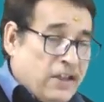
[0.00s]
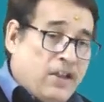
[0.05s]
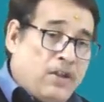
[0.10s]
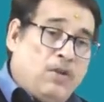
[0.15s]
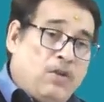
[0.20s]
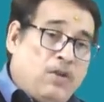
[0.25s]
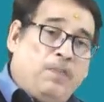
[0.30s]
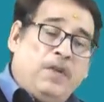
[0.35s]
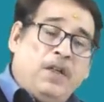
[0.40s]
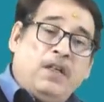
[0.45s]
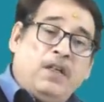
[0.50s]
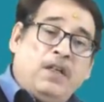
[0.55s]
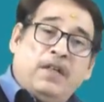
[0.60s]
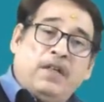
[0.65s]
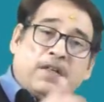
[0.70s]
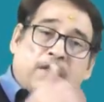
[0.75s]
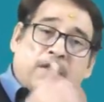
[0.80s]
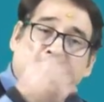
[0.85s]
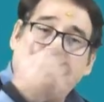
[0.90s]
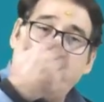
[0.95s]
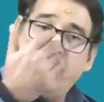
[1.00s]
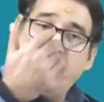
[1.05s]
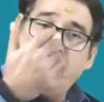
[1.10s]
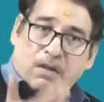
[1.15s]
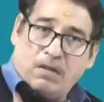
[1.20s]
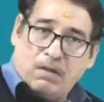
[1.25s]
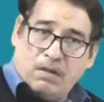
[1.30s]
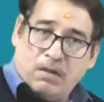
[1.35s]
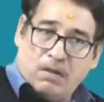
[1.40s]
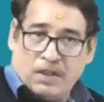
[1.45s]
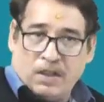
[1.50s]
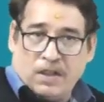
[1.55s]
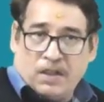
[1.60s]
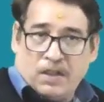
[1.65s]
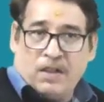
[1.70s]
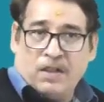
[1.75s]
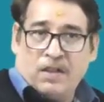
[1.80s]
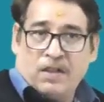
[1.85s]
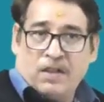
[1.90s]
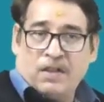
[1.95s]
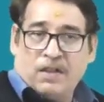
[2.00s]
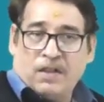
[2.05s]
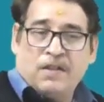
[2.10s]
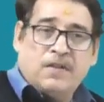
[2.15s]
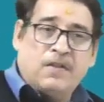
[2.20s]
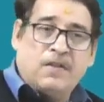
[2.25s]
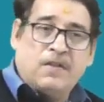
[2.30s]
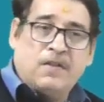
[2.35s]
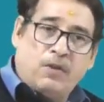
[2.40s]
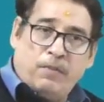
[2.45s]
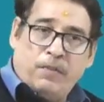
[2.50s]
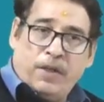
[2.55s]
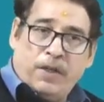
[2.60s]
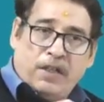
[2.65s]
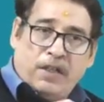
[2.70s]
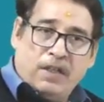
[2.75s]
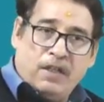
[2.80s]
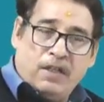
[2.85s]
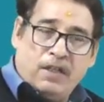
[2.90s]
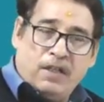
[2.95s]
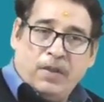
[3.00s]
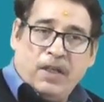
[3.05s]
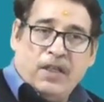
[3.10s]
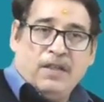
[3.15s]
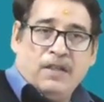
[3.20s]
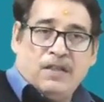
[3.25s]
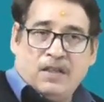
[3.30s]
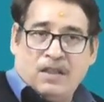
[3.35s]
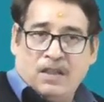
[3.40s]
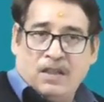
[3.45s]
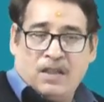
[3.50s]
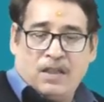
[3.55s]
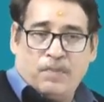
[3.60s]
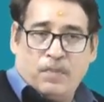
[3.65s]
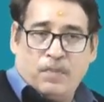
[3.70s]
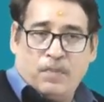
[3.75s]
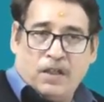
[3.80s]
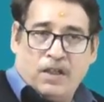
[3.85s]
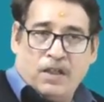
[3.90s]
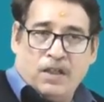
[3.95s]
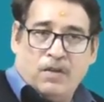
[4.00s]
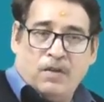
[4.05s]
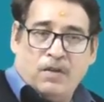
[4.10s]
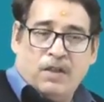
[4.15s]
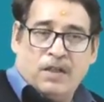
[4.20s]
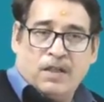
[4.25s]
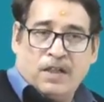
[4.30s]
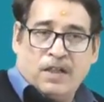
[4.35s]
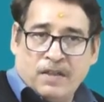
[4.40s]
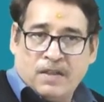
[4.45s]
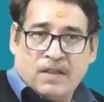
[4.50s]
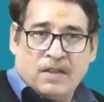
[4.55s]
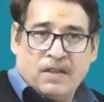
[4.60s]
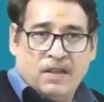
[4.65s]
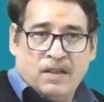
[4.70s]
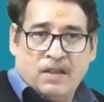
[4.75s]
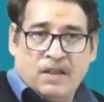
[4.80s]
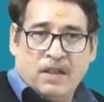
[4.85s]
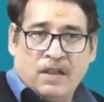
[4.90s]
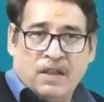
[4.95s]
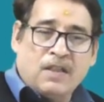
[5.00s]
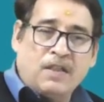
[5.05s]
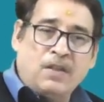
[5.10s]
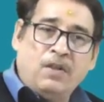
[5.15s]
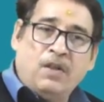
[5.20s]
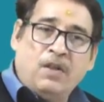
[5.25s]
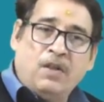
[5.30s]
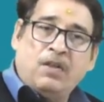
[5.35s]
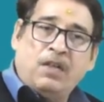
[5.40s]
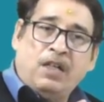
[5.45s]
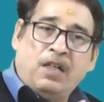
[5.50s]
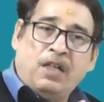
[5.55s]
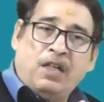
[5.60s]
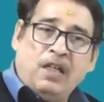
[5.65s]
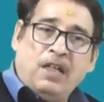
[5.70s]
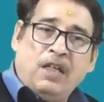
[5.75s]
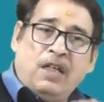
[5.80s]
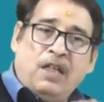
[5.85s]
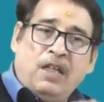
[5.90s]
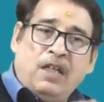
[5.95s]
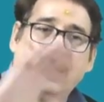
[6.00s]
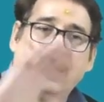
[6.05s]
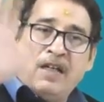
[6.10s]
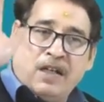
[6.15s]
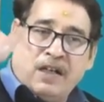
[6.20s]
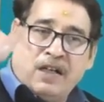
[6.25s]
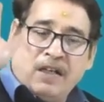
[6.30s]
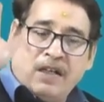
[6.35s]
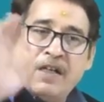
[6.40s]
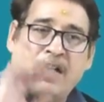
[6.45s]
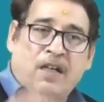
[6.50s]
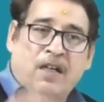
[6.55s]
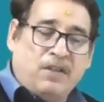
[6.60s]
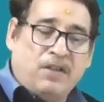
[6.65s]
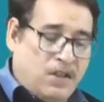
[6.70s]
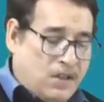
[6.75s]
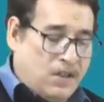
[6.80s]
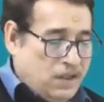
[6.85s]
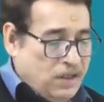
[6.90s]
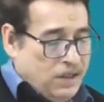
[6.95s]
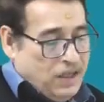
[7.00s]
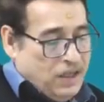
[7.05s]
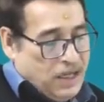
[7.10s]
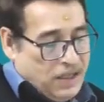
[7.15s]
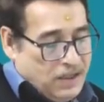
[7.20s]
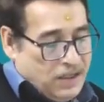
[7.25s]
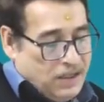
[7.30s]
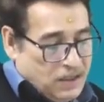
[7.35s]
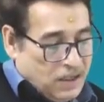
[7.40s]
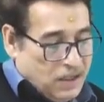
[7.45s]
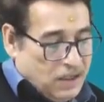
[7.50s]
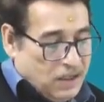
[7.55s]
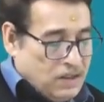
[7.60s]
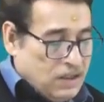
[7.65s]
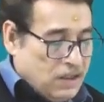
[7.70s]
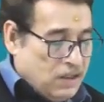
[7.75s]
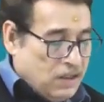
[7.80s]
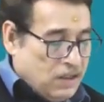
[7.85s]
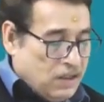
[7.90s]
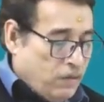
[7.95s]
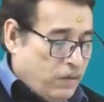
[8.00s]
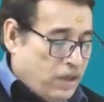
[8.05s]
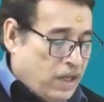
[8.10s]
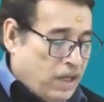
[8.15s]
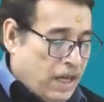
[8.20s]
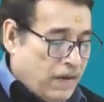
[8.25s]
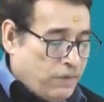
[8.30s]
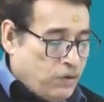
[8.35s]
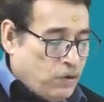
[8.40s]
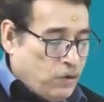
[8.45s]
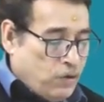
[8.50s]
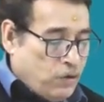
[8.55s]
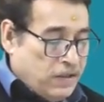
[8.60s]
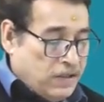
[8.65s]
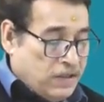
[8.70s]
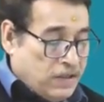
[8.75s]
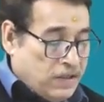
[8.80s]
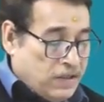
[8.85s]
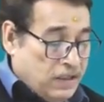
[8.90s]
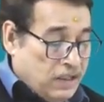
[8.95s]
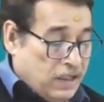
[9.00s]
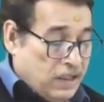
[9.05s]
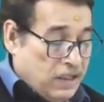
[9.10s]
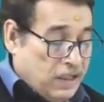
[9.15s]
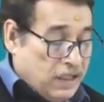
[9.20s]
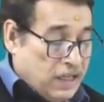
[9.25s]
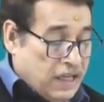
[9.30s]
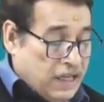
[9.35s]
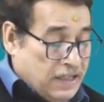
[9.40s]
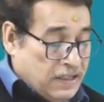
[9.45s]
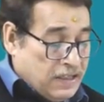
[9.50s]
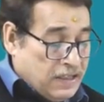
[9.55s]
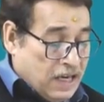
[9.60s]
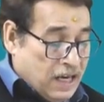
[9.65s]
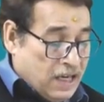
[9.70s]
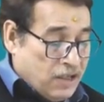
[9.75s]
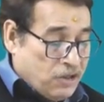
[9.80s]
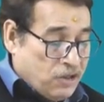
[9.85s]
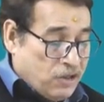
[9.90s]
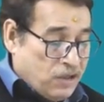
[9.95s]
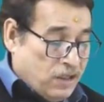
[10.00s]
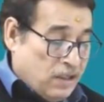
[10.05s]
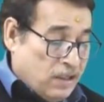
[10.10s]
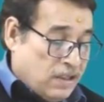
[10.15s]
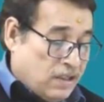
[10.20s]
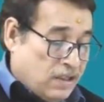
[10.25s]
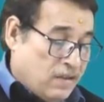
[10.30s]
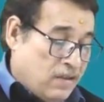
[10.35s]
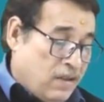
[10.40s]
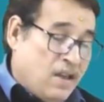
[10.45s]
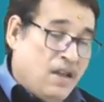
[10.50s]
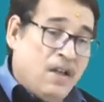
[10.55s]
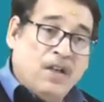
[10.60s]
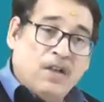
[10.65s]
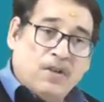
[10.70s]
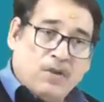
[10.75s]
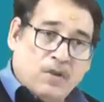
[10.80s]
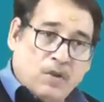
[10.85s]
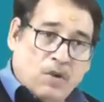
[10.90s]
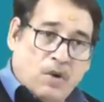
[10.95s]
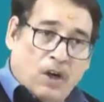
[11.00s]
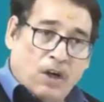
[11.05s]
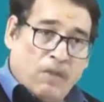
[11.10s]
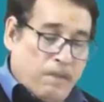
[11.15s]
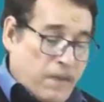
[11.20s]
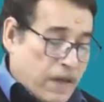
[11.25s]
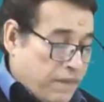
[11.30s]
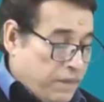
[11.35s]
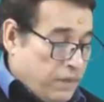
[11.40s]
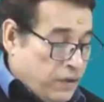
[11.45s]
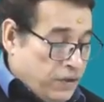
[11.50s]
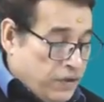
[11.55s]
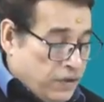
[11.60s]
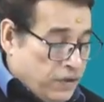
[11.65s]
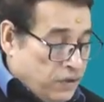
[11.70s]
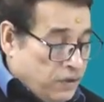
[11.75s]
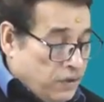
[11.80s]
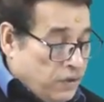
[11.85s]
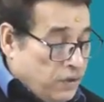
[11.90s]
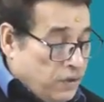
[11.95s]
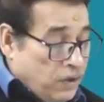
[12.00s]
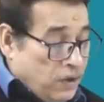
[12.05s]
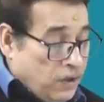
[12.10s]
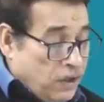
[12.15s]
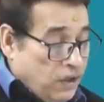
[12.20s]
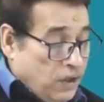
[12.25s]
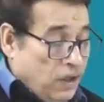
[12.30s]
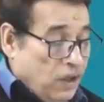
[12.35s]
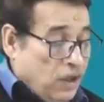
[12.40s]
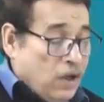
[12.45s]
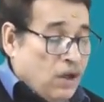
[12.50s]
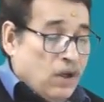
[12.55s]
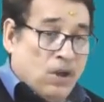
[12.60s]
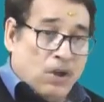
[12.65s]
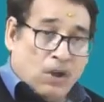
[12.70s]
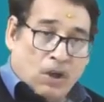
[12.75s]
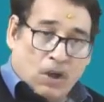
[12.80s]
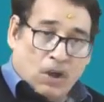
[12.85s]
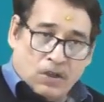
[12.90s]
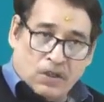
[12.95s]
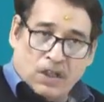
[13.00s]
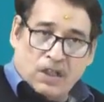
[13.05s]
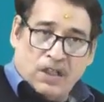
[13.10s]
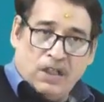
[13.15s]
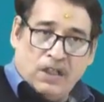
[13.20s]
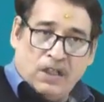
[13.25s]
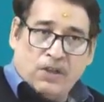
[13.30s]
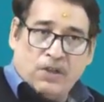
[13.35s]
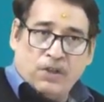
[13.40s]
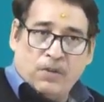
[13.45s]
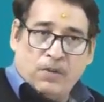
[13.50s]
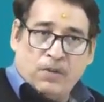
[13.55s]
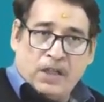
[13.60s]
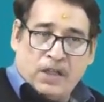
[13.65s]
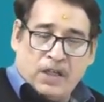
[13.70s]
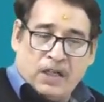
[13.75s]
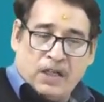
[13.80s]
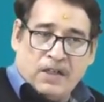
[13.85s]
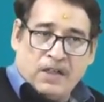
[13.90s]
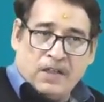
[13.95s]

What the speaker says: opening debtors nor closing debtors, it automatically means this particular concern is not dealing in credit transaction. That is the reason you will have to consider it as cash sales. You got my point or not? Logically, it should be credit